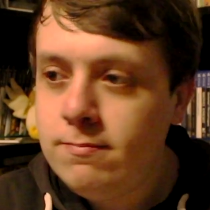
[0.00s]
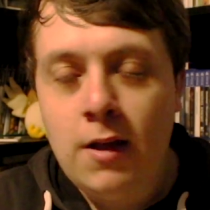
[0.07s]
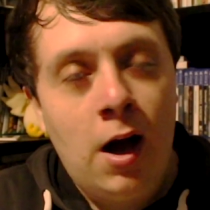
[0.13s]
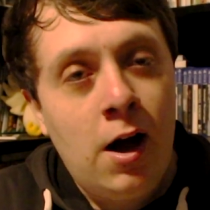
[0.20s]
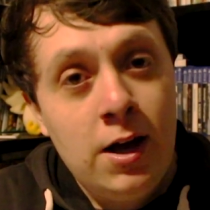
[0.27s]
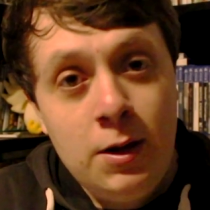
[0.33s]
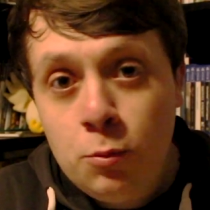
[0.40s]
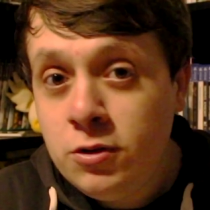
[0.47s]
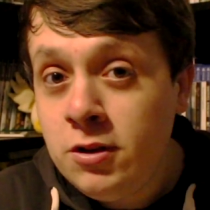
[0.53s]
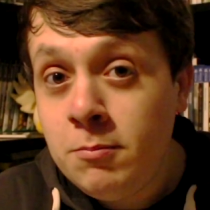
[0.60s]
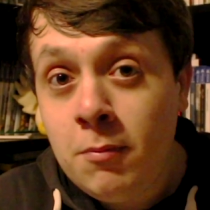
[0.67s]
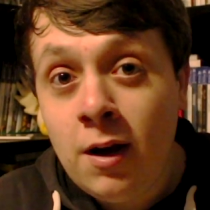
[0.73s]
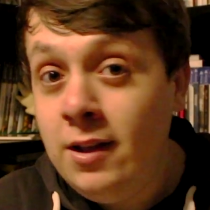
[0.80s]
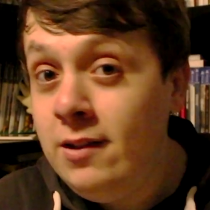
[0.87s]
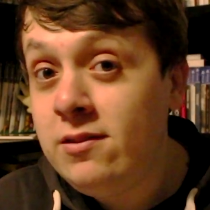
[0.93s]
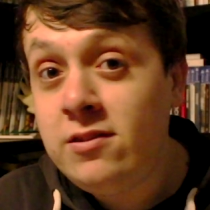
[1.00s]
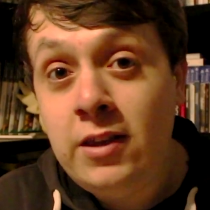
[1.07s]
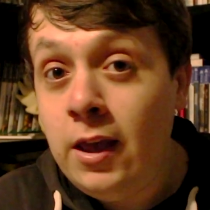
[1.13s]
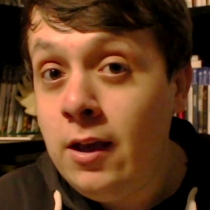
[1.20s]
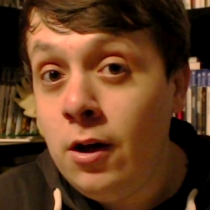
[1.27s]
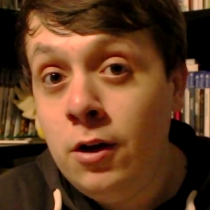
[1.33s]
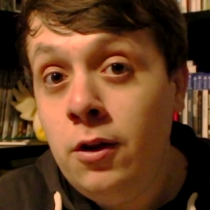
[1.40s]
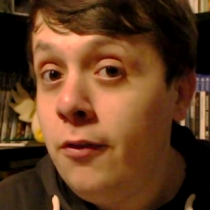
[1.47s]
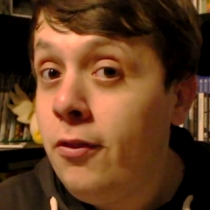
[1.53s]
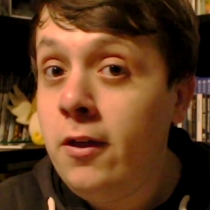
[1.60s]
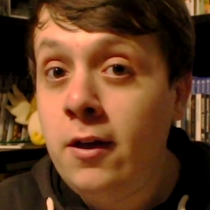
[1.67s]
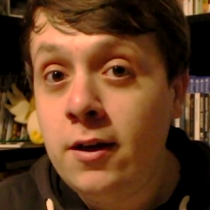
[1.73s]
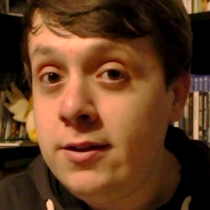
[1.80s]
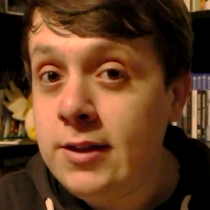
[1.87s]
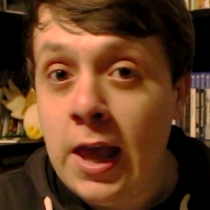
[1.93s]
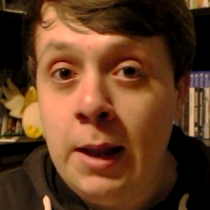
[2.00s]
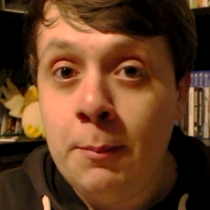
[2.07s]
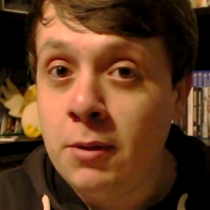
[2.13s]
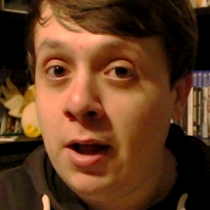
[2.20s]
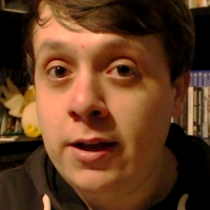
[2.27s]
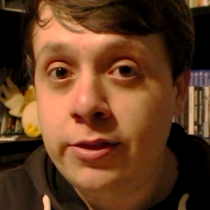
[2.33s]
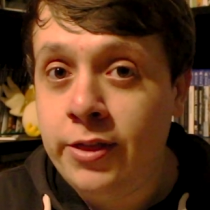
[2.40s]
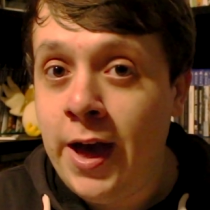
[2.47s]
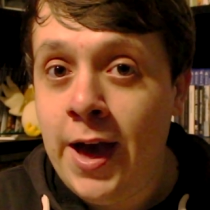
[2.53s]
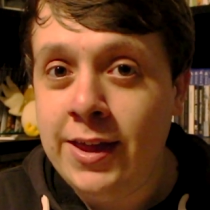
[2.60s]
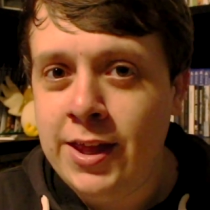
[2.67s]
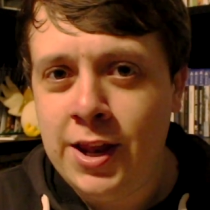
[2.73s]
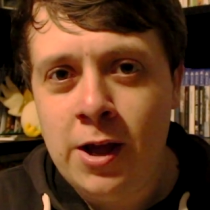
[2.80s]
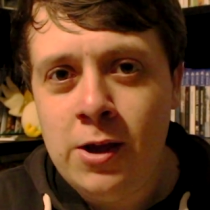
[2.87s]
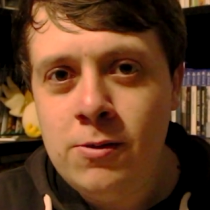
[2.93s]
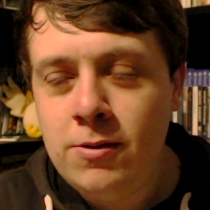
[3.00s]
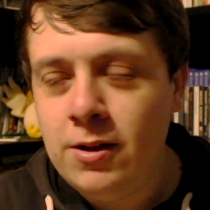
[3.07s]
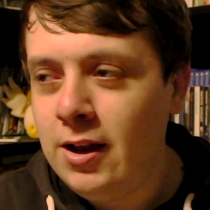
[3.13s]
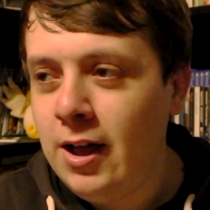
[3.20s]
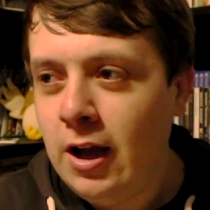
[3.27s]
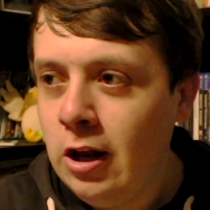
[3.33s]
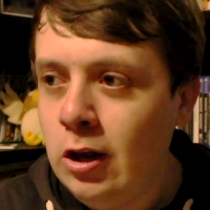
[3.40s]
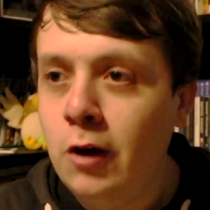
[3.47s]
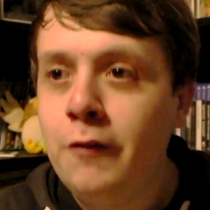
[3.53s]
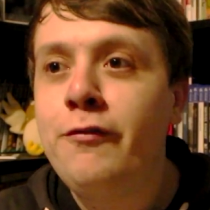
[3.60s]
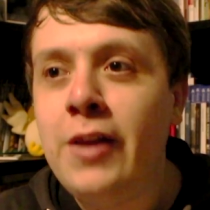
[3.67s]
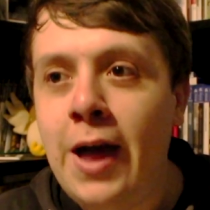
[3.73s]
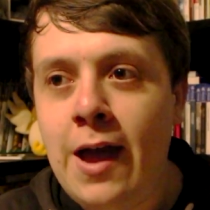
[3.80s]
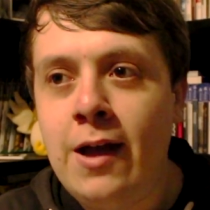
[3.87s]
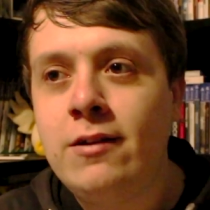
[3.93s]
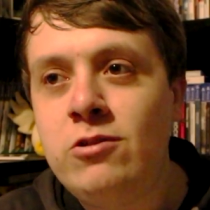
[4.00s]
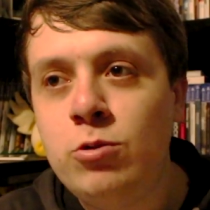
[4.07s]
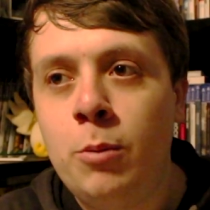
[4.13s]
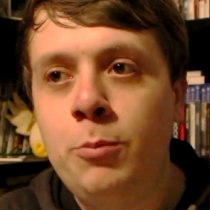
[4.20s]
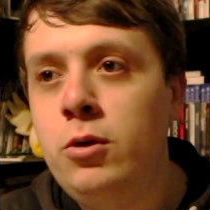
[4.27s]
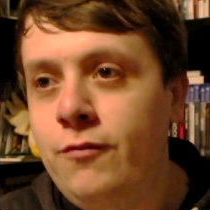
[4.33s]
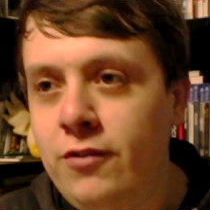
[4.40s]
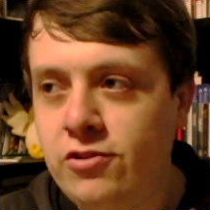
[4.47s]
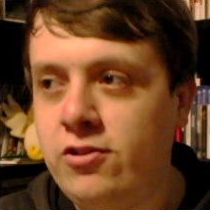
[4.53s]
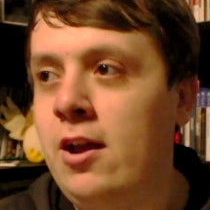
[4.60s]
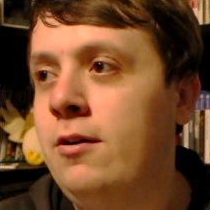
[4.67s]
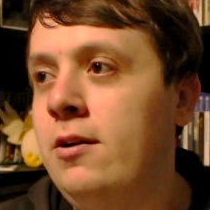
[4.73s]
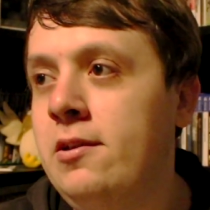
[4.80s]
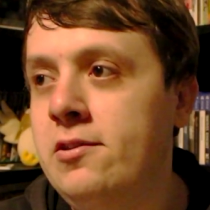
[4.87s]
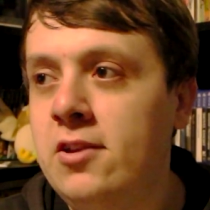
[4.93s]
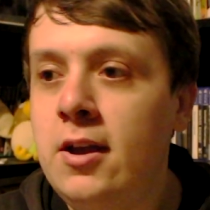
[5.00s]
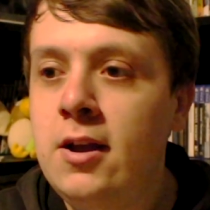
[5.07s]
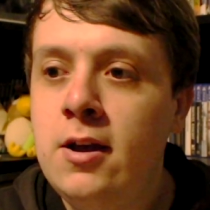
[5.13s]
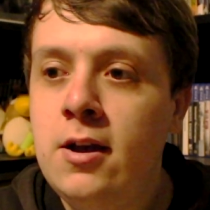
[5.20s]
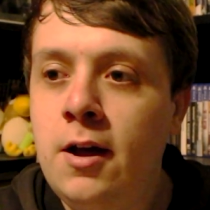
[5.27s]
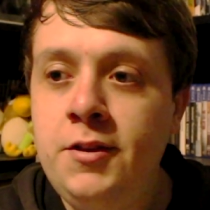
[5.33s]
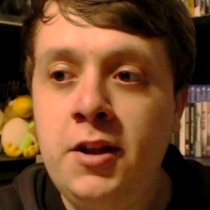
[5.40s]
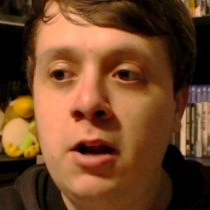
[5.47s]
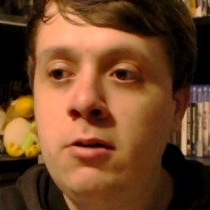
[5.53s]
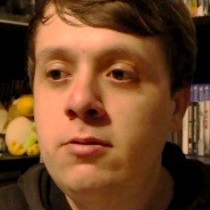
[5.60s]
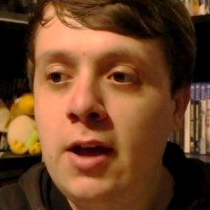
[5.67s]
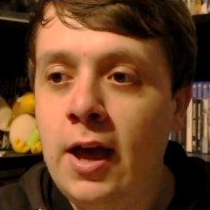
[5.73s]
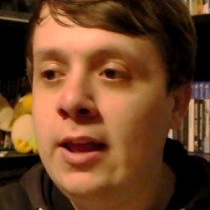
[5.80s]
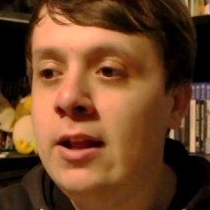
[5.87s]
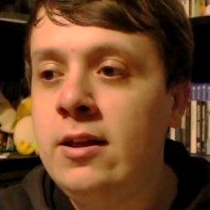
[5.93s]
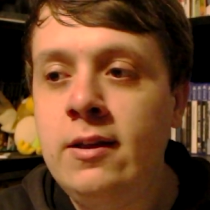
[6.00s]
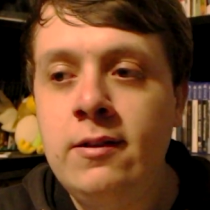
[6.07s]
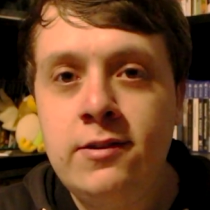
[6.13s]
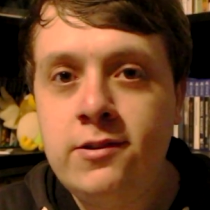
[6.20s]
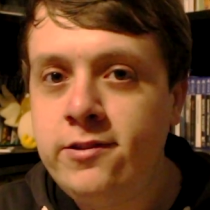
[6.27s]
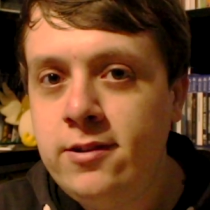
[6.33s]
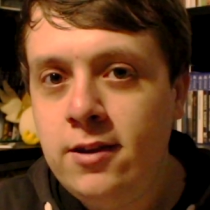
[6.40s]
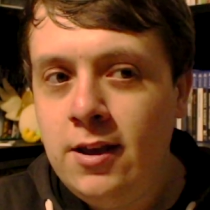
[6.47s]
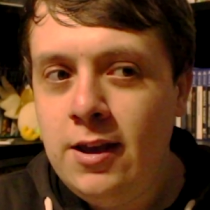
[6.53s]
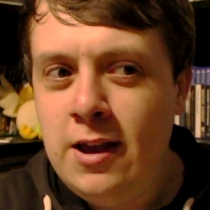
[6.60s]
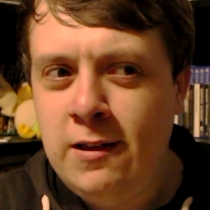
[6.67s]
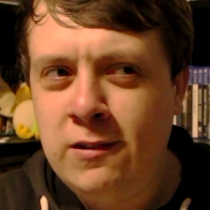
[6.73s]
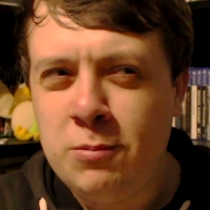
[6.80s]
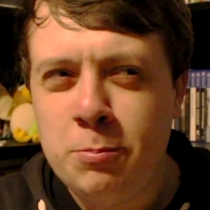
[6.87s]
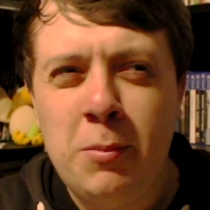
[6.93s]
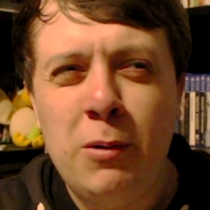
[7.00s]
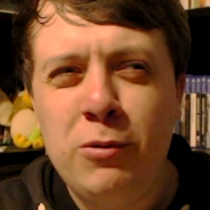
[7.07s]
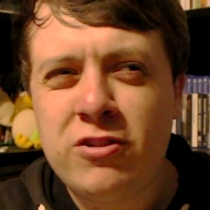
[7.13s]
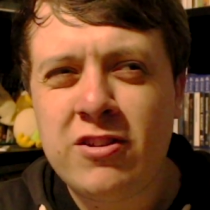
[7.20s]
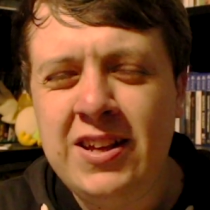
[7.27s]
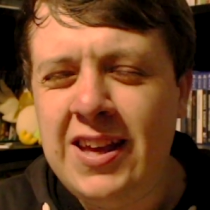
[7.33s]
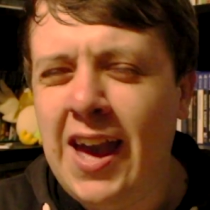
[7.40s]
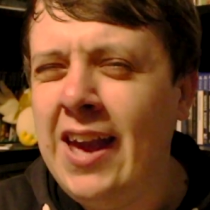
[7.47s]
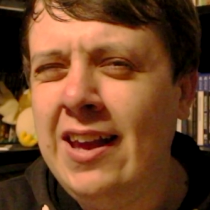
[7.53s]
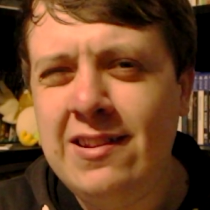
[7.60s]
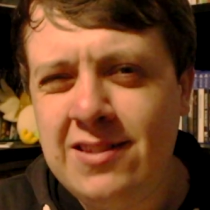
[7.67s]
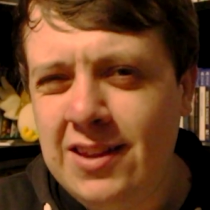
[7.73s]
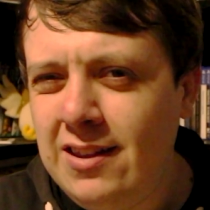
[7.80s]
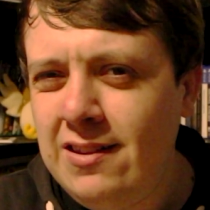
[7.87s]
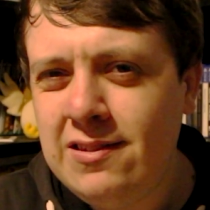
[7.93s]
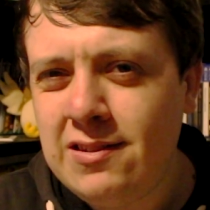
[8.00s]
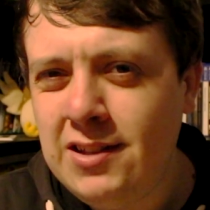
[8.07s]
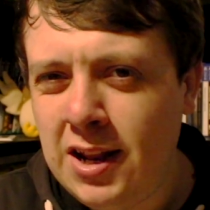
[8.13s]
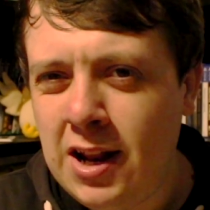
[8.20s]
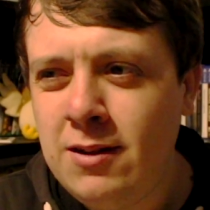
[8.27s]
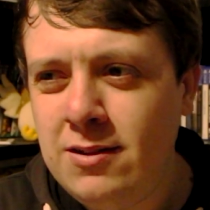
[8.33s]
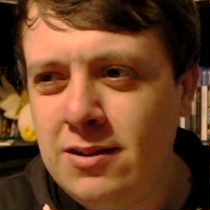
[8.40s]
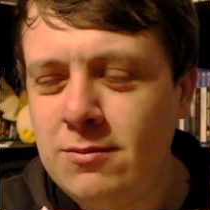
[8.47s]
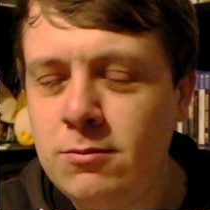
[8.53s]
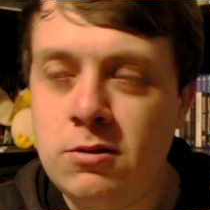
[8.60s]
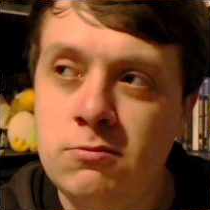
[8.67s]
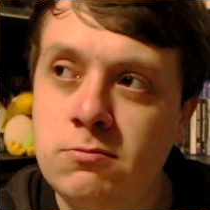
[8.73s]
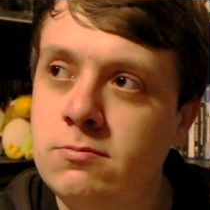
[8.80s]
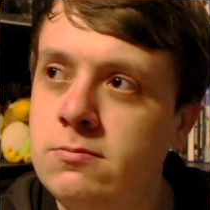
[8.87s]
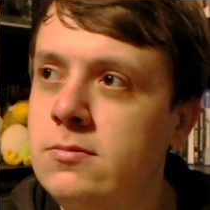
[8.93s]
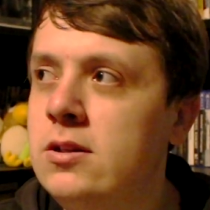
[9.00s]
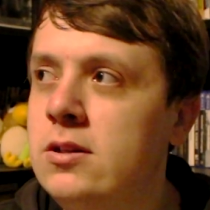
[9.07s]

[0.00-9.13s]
I wouldn't mind seeing another game like that, you know, like a love letter to a movie series. And, you know, Aliens is mostly 80s, you know, well,